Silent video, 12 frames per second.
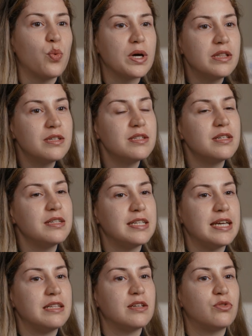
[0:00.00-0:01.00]
What does the
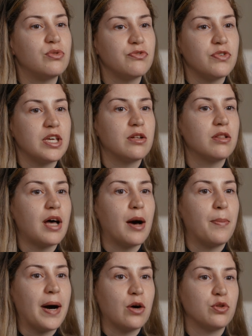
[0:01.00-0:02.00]
data reveal
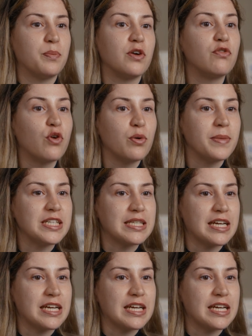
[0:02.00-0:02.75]
about performance